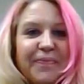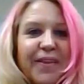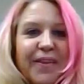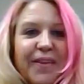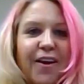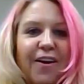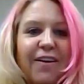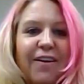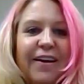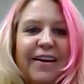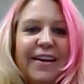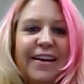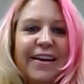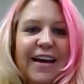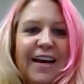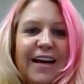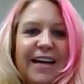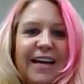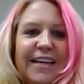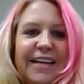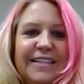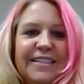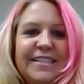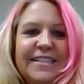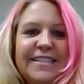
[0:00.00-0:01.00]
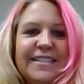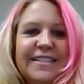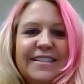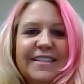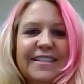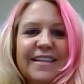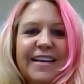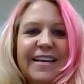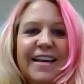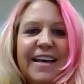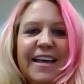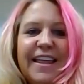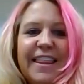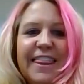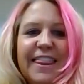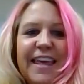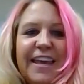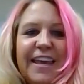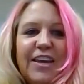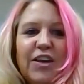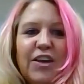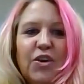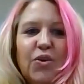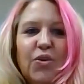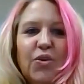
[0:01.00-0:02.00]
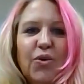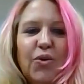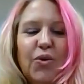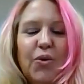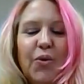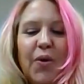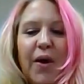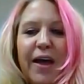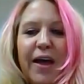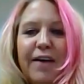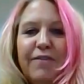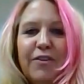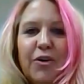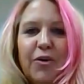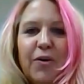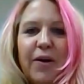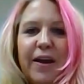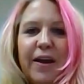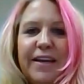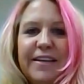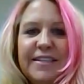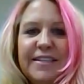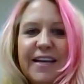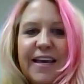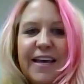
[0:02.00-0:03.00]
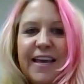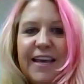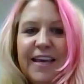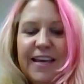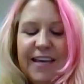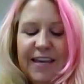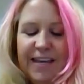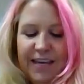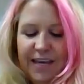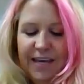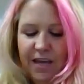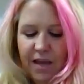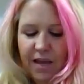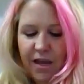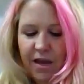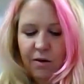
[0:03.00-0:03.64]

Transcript: All right, guys, thank you. Have a great day.